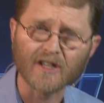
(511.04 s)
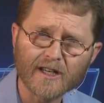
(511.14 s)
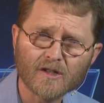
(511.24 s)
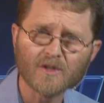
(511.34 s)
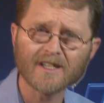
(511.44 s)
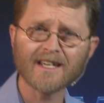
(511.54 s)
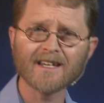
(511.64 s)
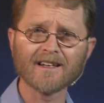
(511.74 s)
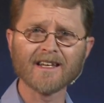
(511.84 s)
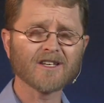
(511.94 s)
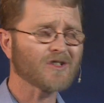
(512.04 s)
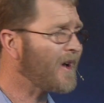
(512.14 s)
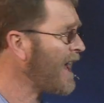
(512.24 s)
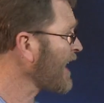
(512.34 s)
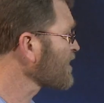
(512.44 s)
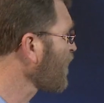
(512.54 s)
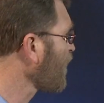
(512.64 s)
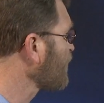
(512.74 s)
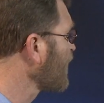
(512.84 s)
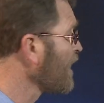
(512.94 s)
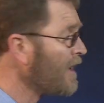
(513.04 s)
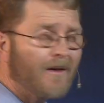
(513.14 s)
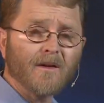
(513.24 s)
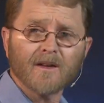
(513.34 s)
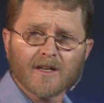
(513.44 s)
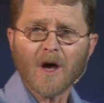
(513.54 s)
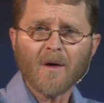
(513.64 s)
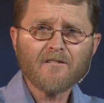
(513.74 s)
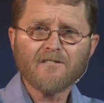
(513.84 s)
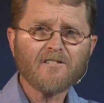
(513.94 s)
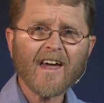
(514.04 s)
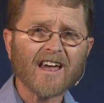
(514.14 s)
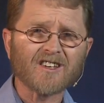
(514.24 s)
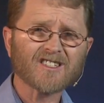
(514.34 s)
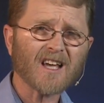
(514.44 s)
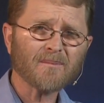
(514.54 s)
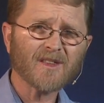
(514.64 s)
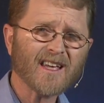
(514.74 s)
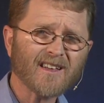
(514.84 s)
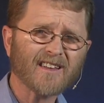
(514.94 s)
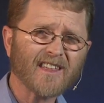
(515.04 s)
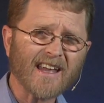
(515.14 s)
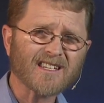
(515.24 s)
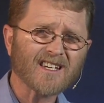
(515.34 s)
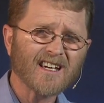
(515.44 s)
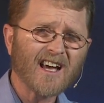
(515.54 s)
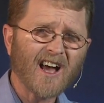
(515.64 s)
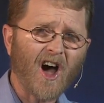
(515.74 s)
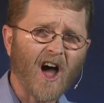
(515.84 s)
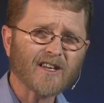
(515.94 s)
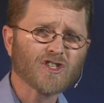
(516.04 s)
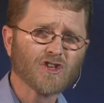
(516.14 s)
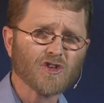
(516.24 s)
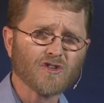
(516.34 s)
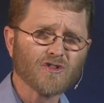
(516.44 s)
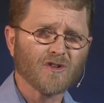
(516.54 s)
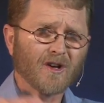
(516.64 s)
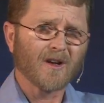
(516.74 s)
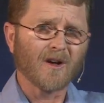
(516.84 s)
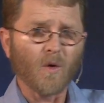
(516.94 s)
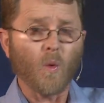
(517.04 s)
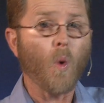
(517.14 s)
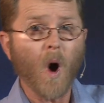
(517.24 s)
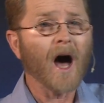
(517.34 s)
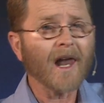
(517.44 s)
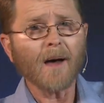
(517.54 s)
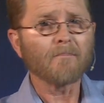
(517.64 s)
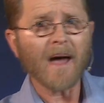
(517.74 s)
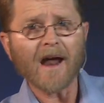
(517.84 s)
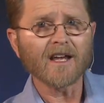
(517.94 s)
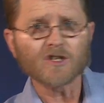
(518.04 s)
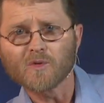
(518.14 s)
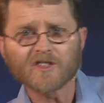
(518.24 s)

It could lead to an act of, affairs, something that I do while I'm married with